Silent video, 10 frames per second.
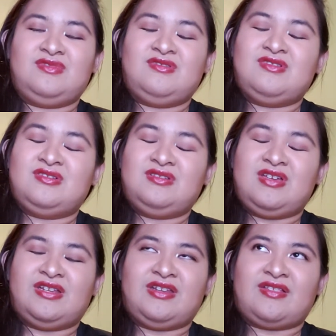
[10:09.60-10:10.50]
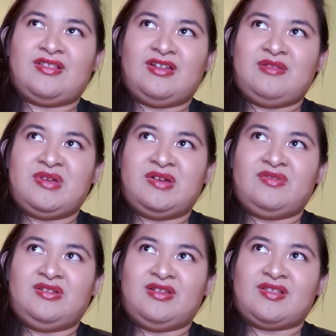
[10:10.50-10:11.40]
Well, not necessarily make up
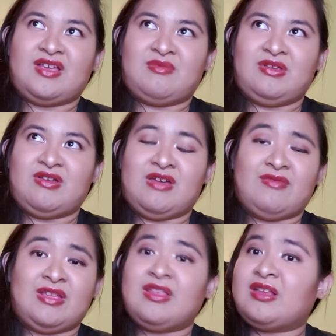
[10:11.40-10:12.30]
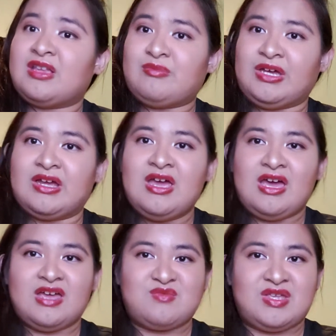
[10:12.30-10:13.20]
for the lost time that you have. I take that back.
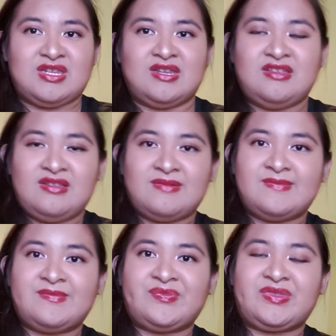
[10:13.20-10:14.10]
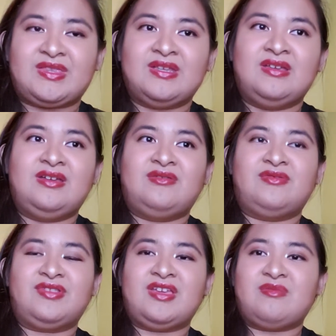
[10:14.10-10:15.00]
I mean,
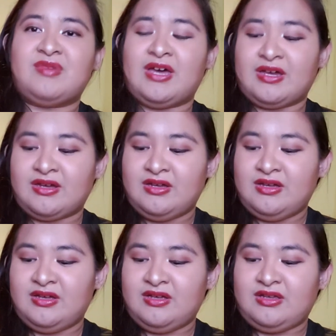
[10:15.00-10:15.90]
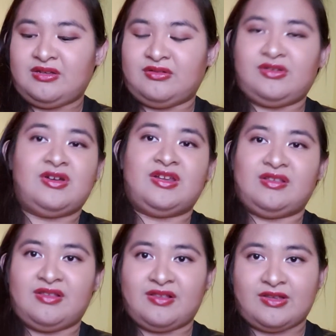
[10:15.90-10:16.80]
we'll take back, you know, your
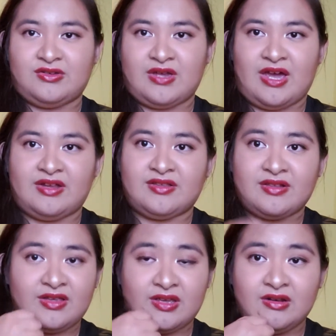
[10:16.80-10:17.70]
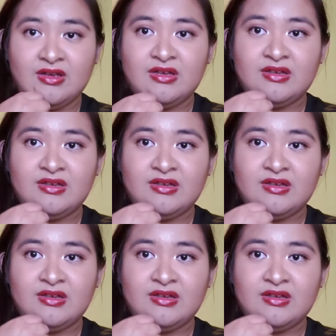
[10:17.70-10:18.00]
innocence that you had as a kid.